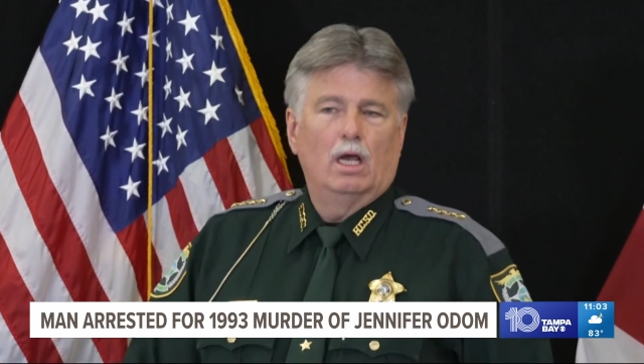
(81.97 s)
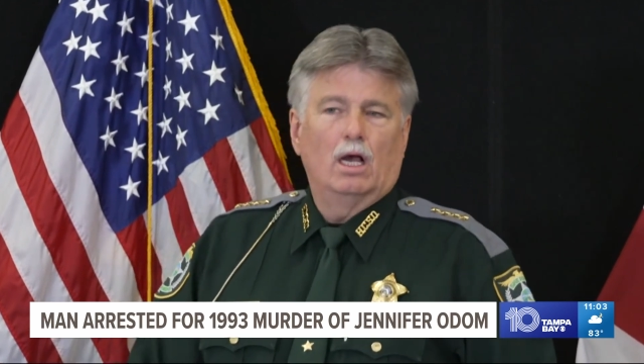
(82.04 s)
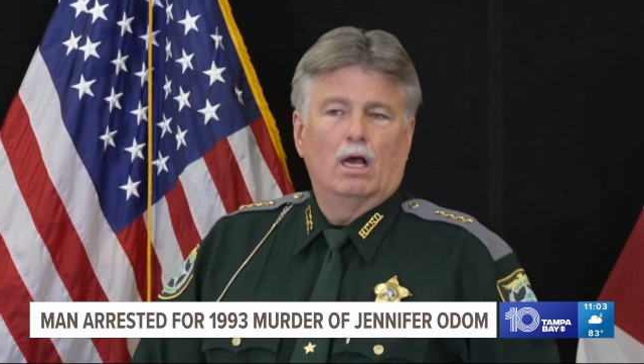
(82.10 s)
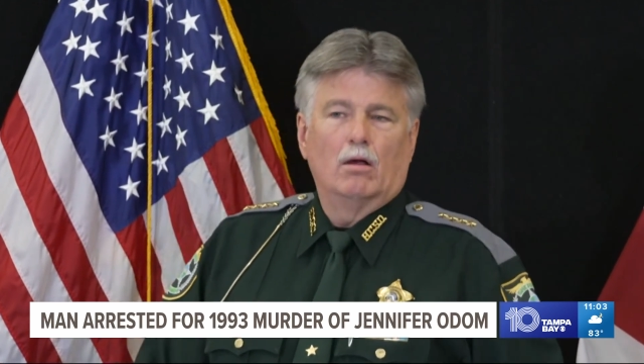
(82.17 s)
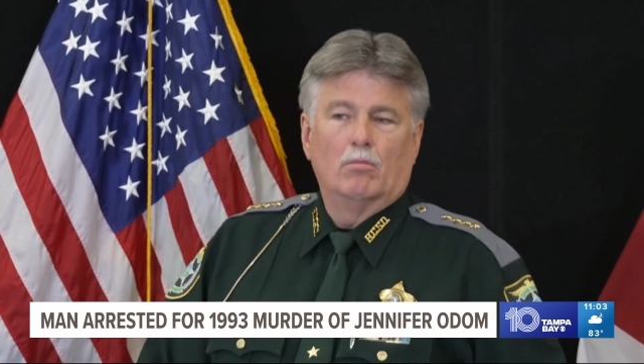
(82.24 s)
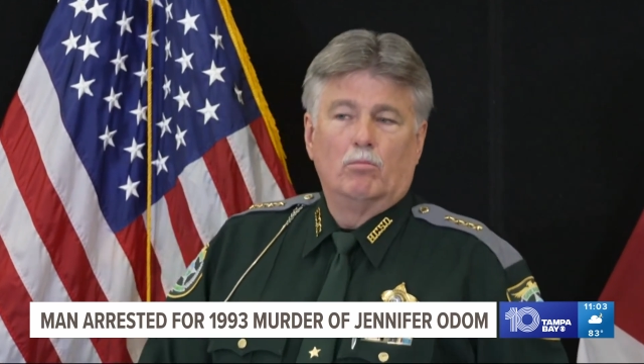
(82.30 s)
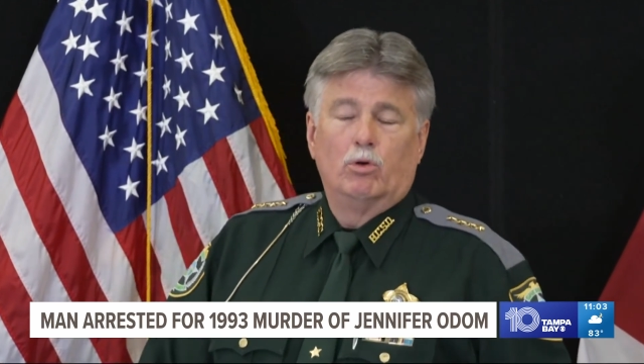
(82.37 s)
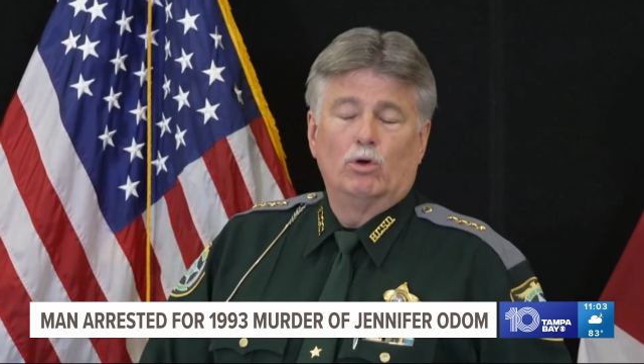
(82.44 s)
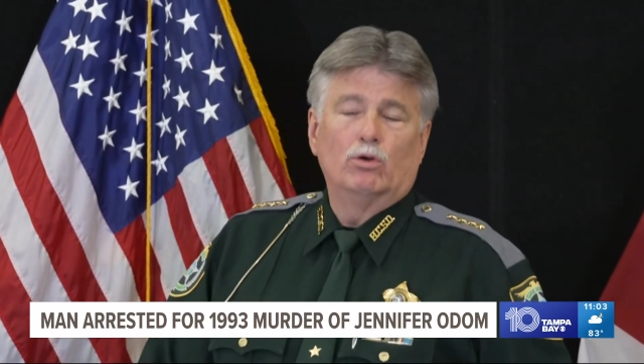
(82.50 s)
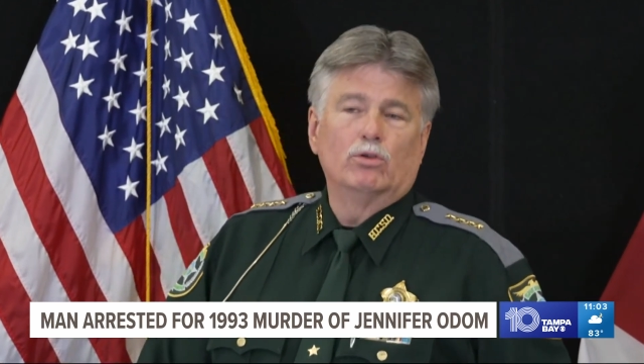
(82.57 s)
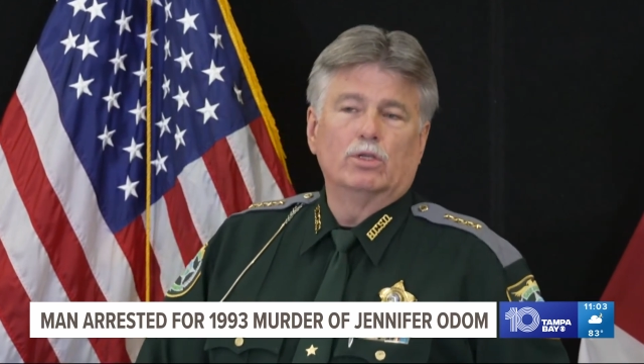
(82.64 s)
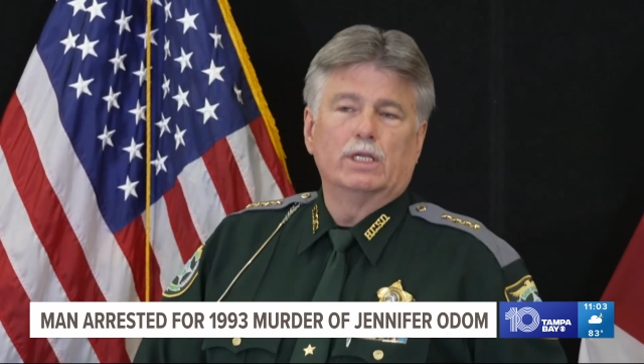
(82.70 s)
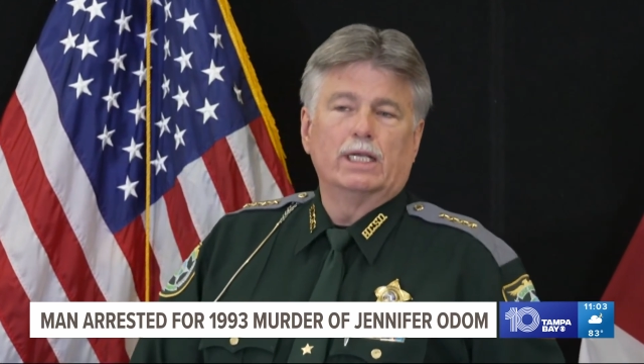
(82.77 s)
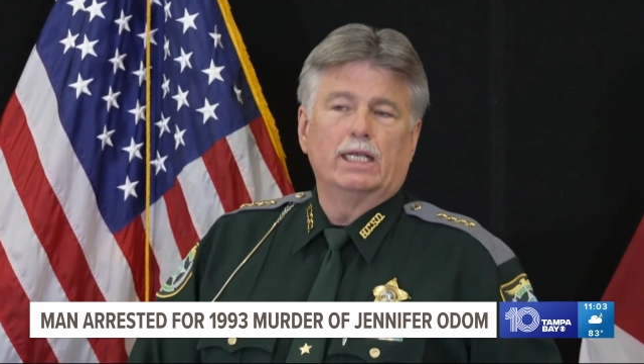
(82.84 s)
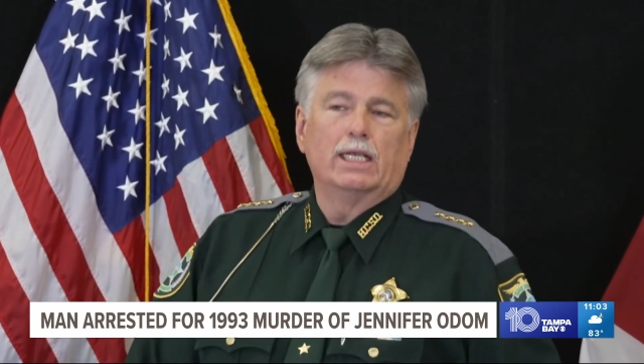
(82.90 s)
Uh,
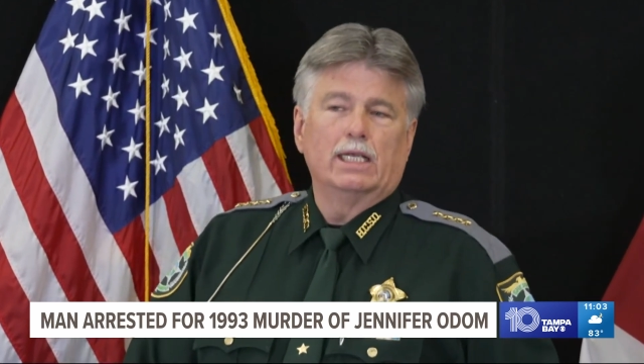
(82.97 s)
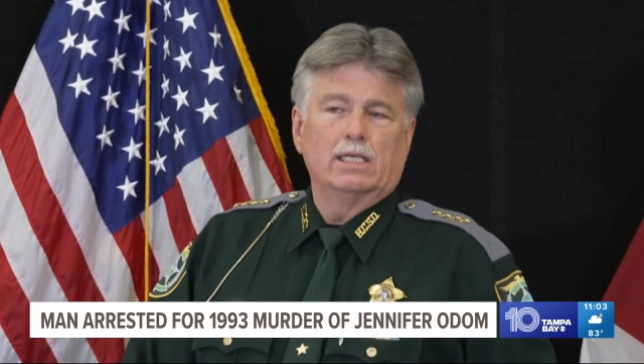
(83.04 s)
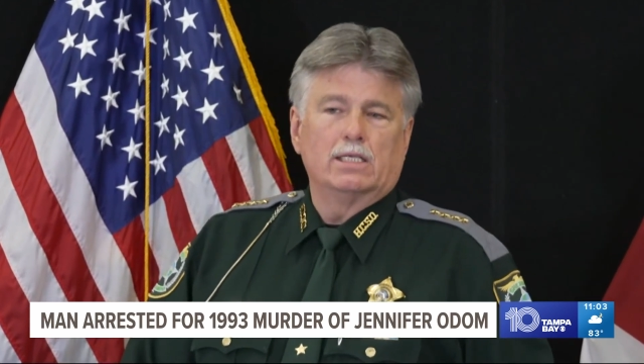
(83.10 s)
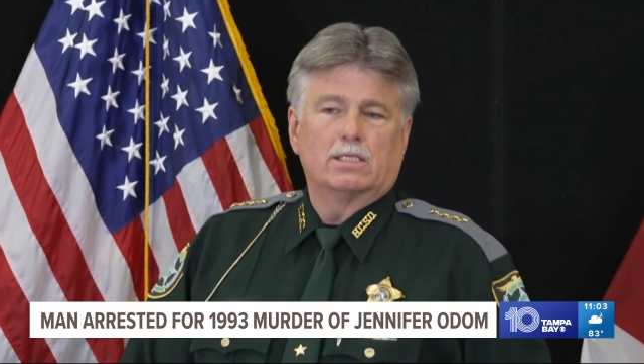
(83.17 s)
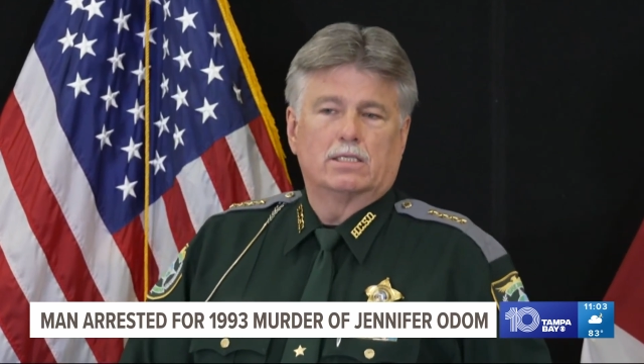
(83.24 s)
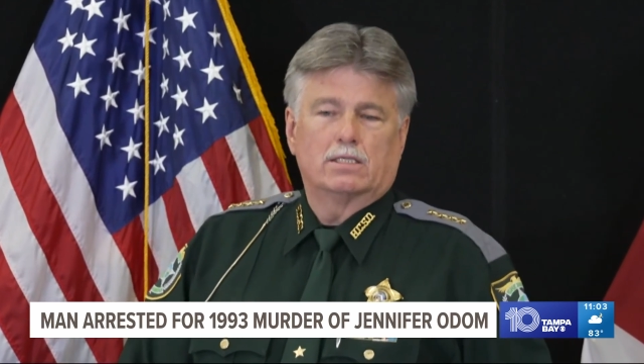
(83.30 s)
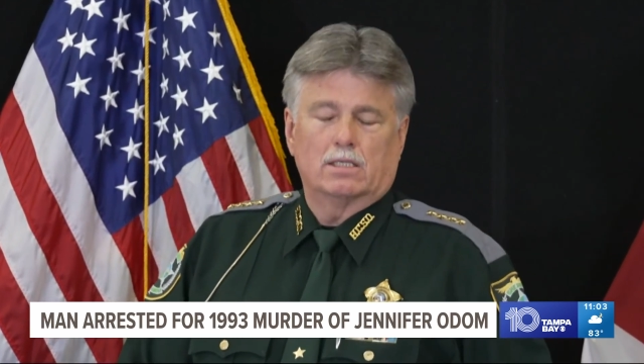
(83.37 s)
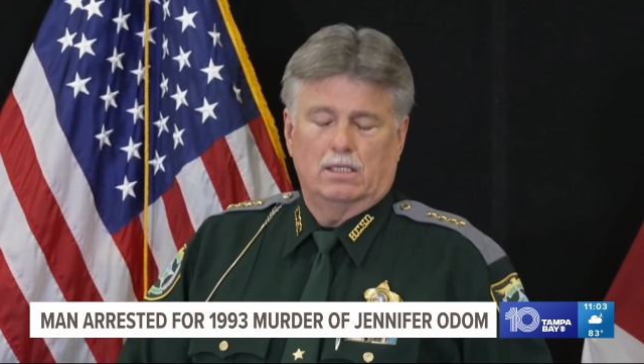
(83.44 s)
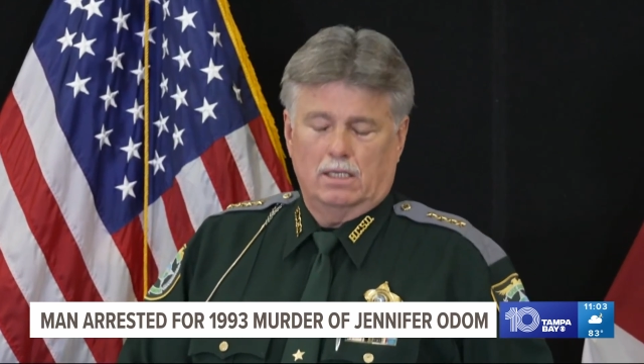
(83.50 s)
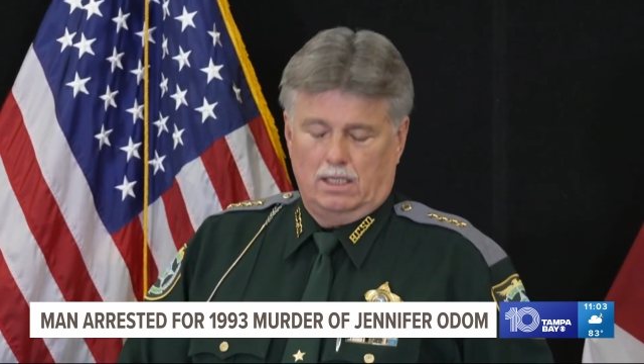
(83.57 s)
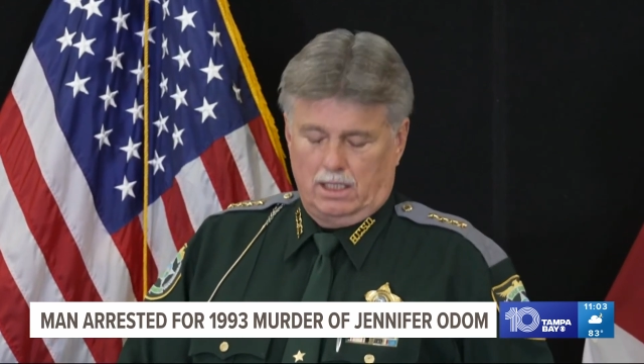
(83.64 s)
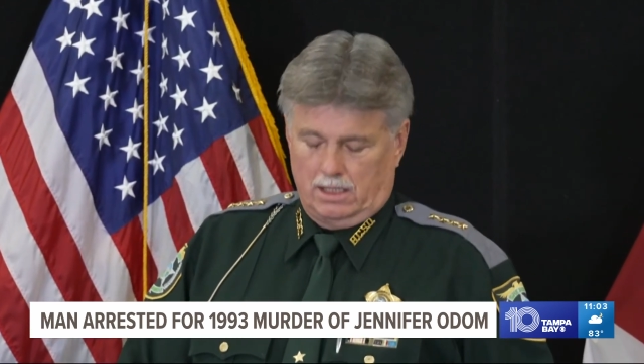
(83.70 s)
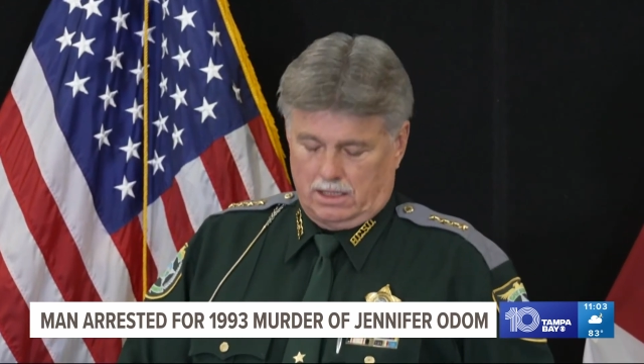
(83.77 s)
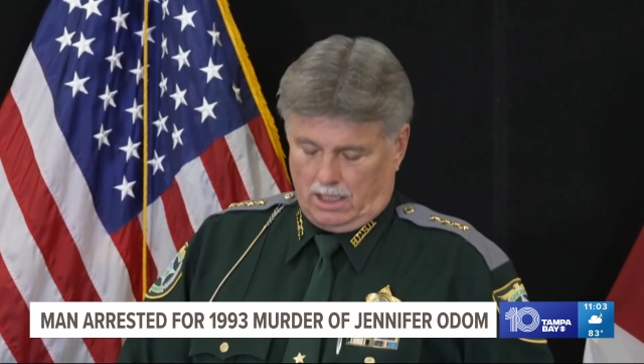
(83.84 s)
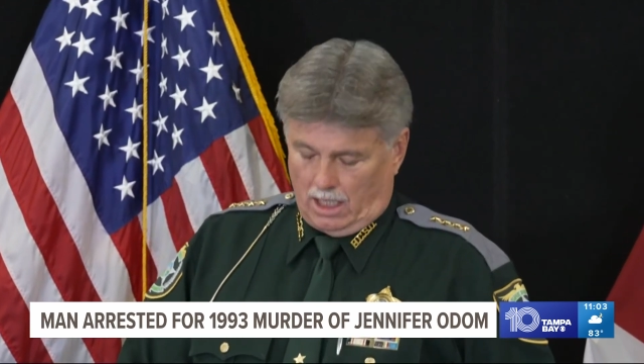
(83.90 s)
brutally is
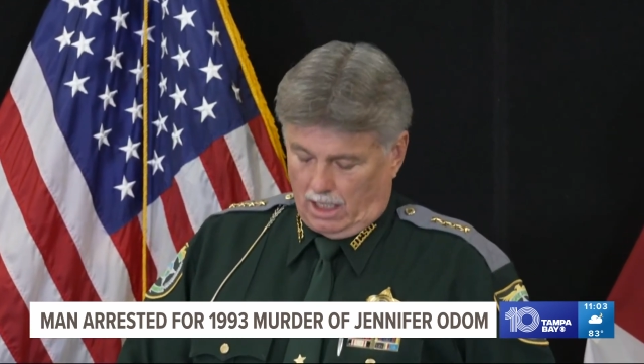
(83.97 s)
is an